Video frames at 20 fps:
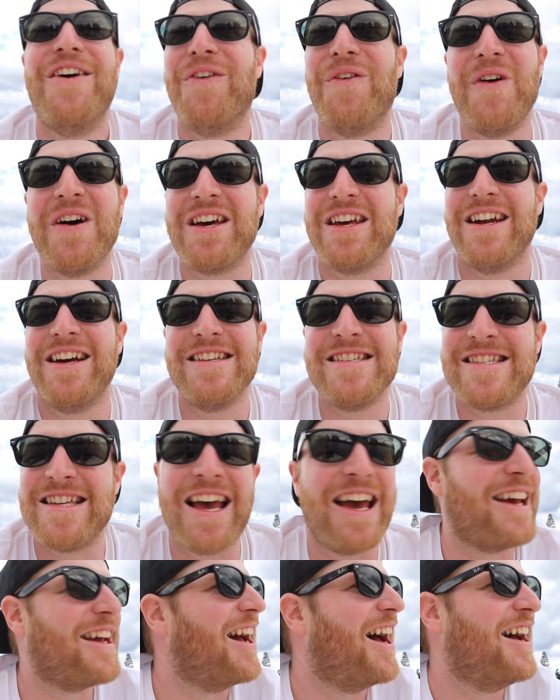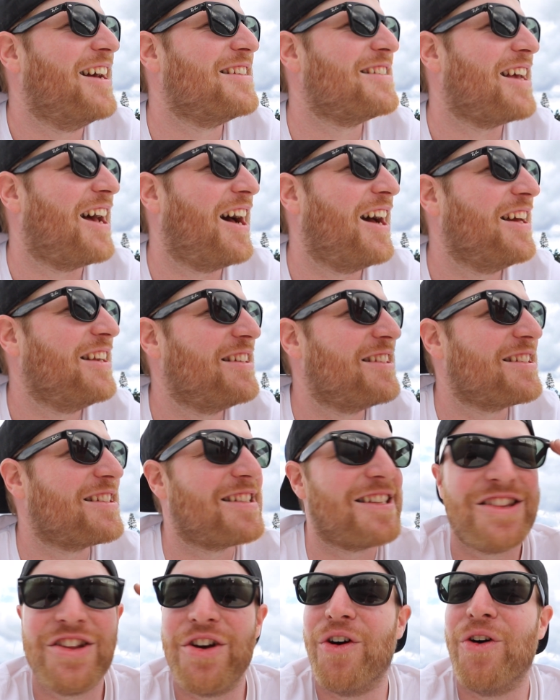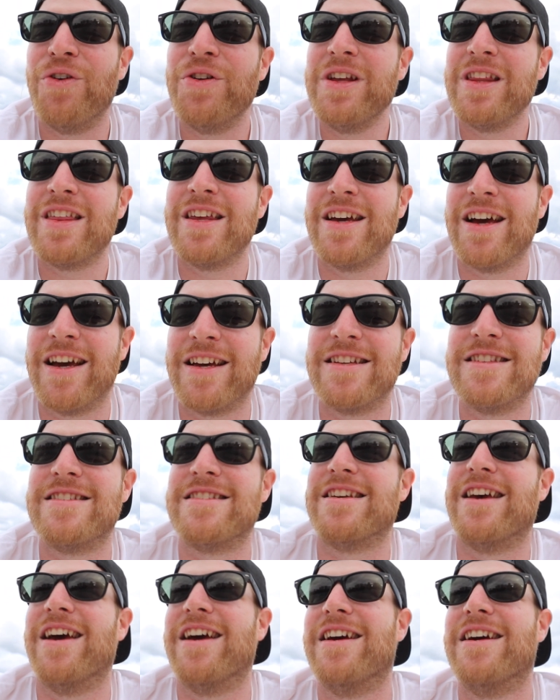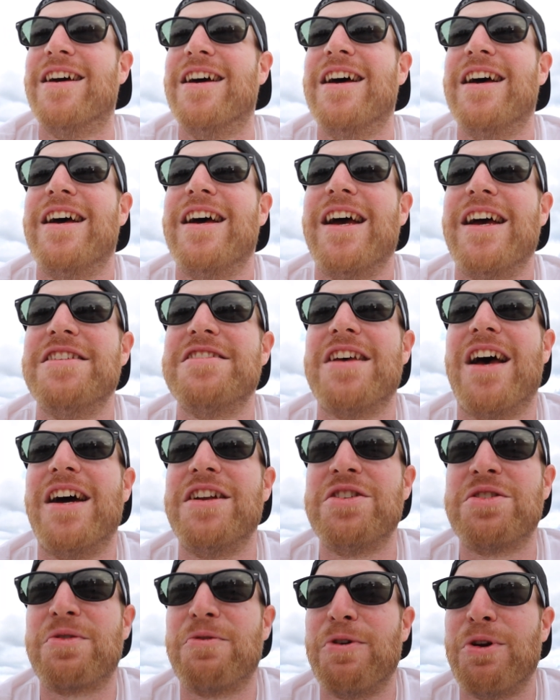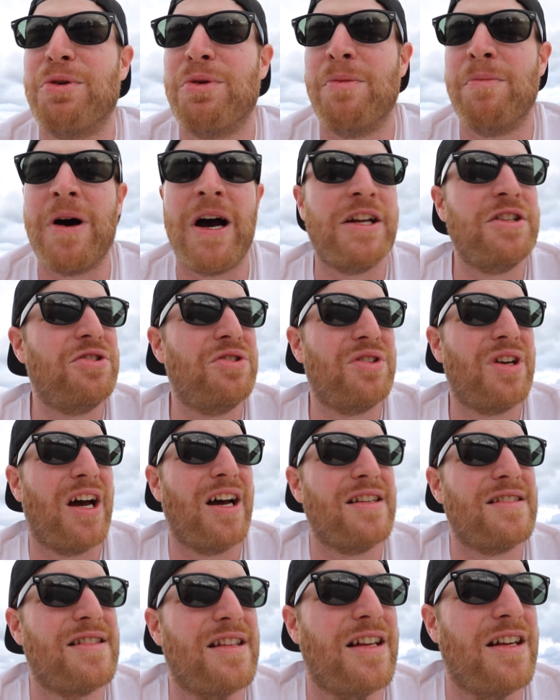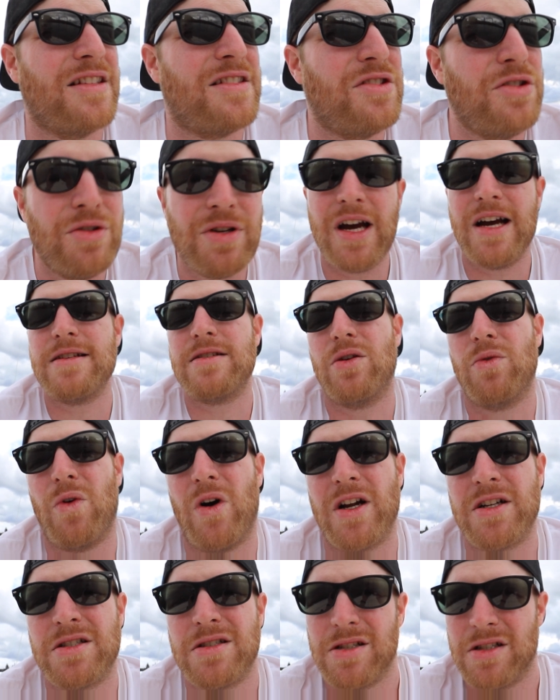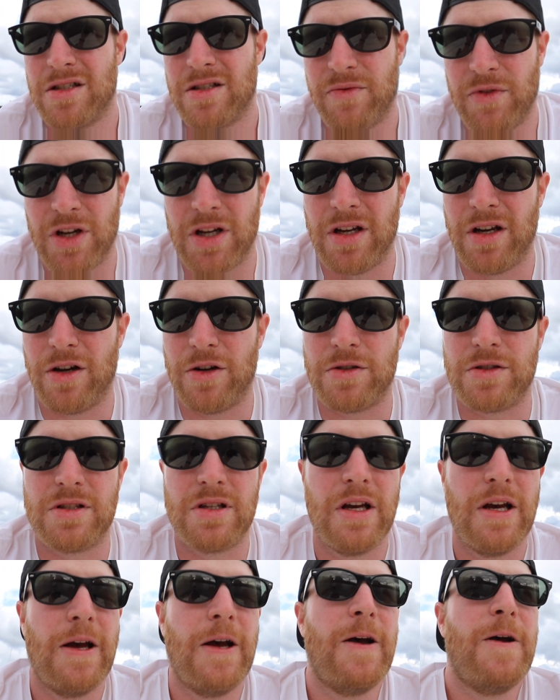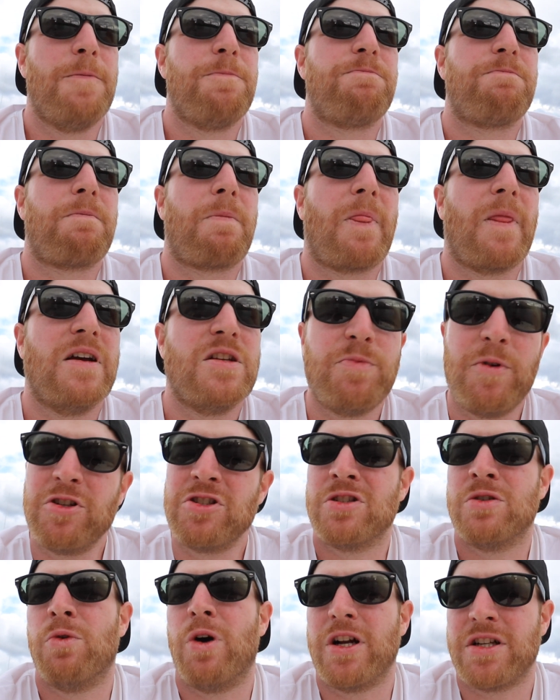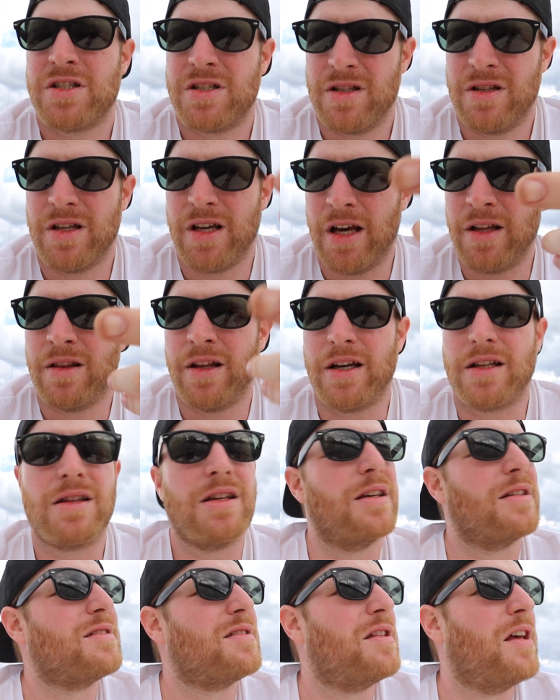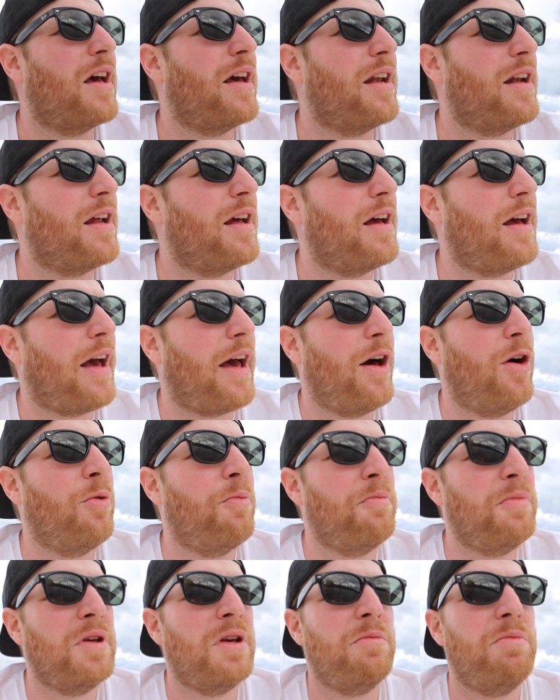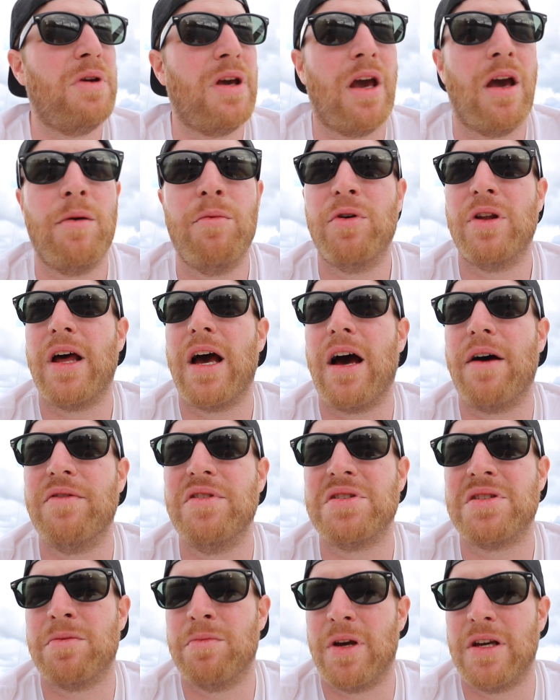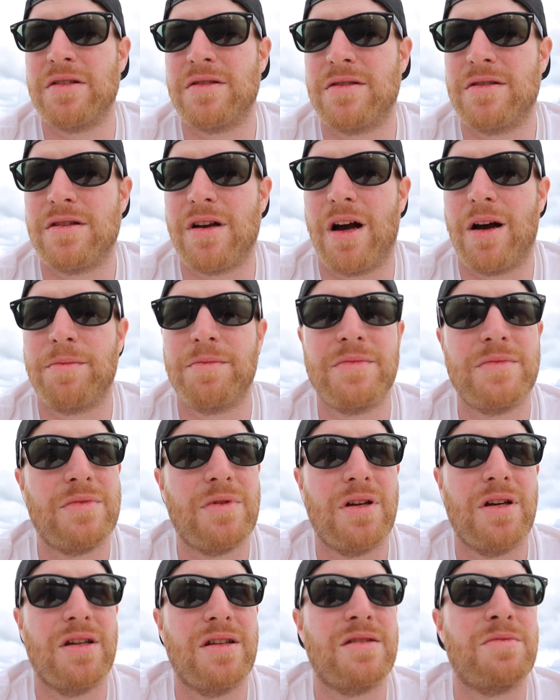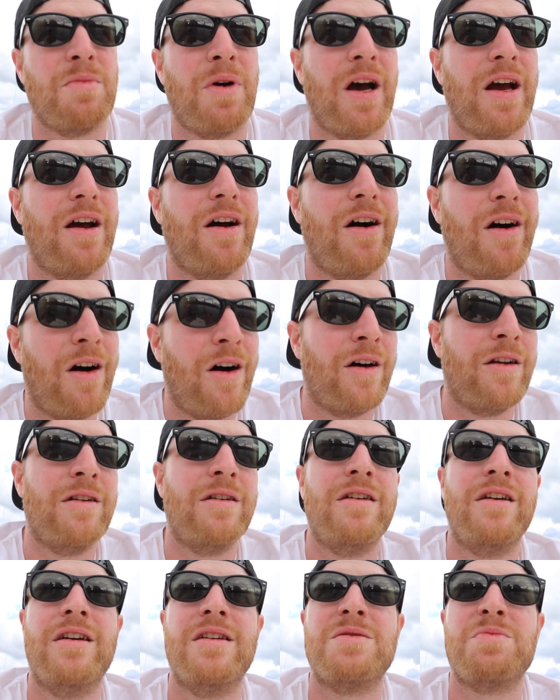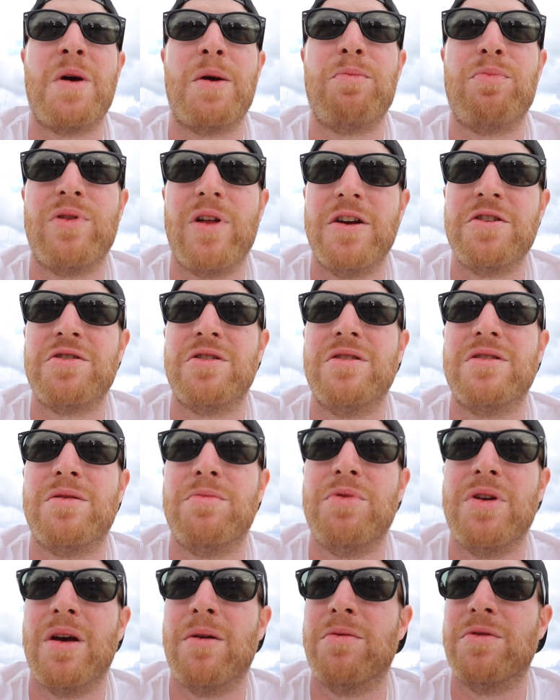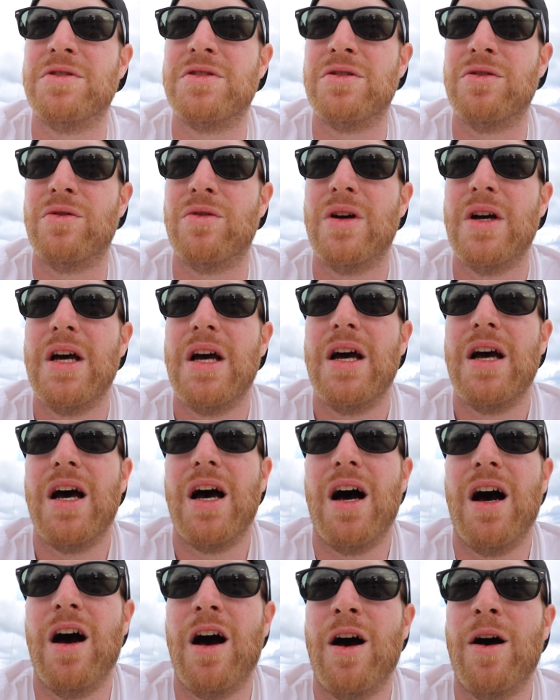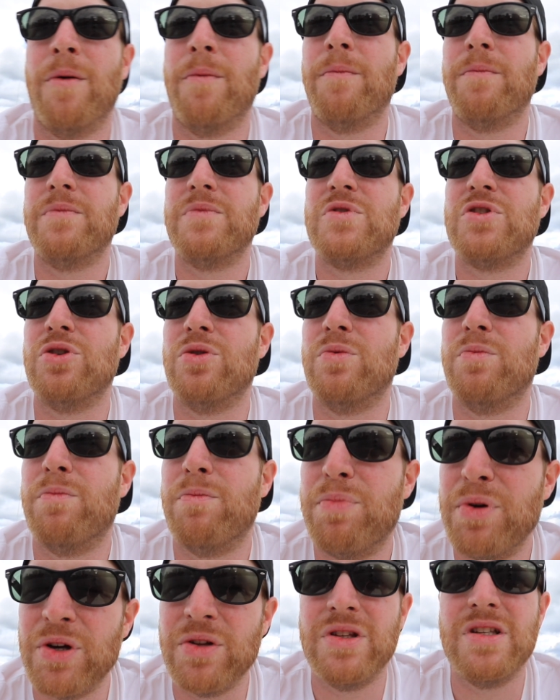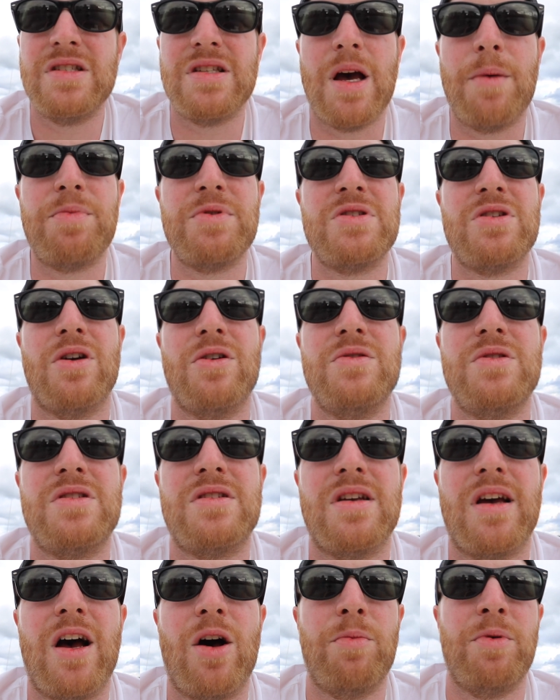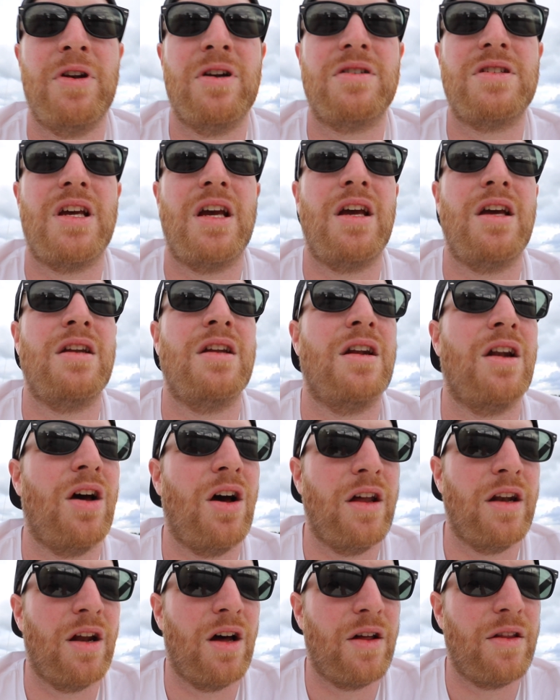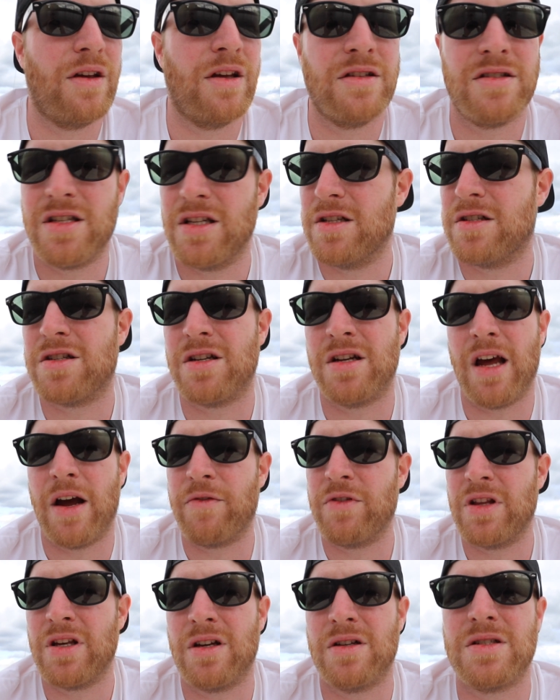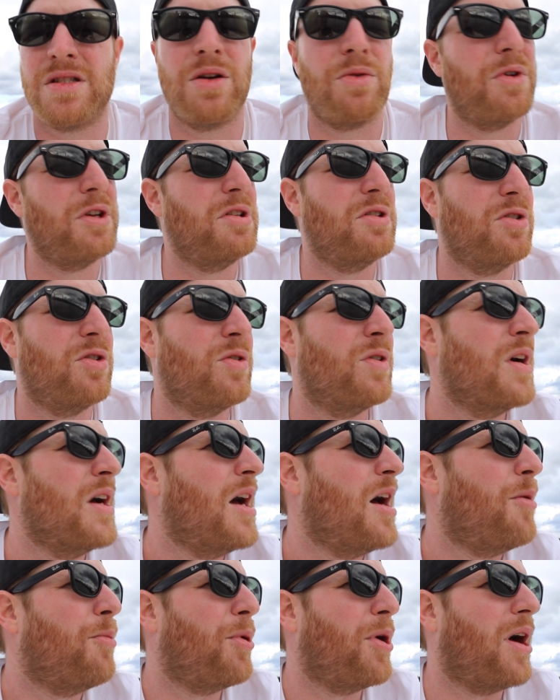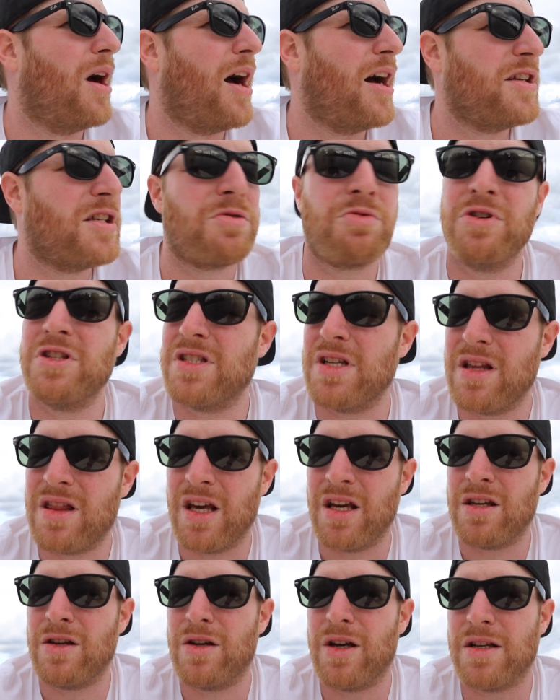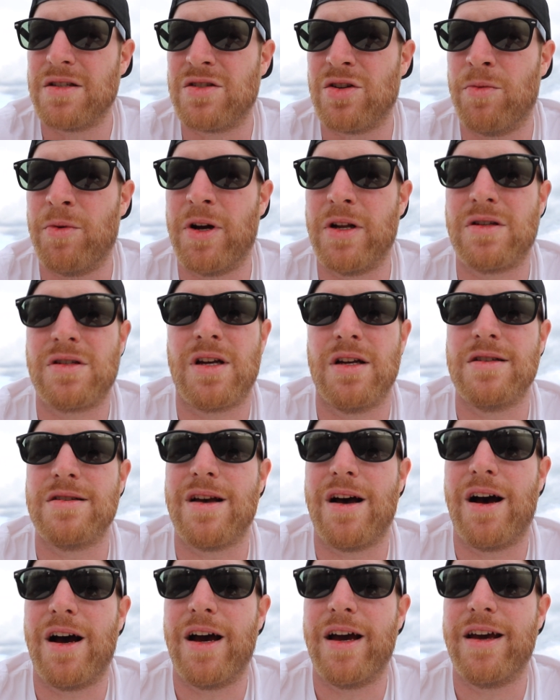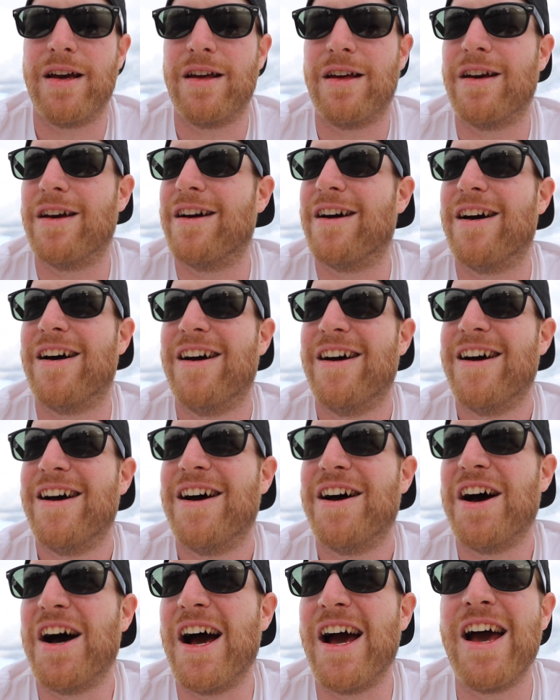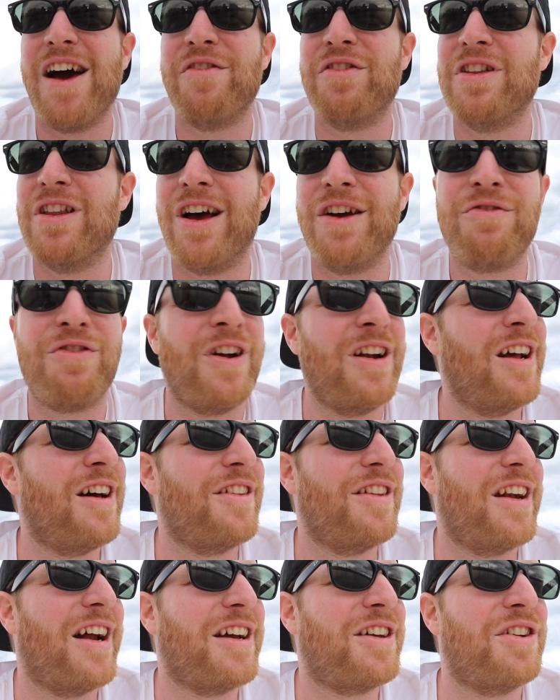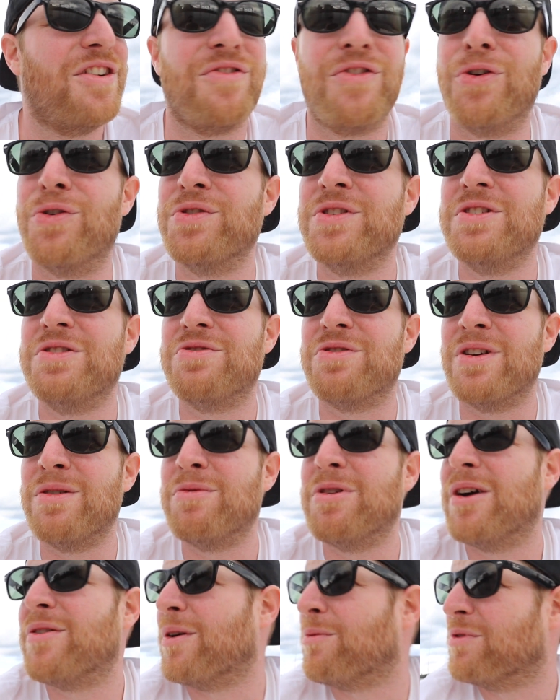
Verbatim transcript: What could I say, guys? I just, the only thing I could say is I just want to remind you guys that it's you guys that watch these videos, especially watch to the end like this, that help me be able to have this amazing job. It is my honor and it is my pleasure to be able to um, to build these episodes to help entertain and, and, other, and teach and everything else that we do. But I just want to say thank you guys so much because I I have a life right now that I could have only dreamed of.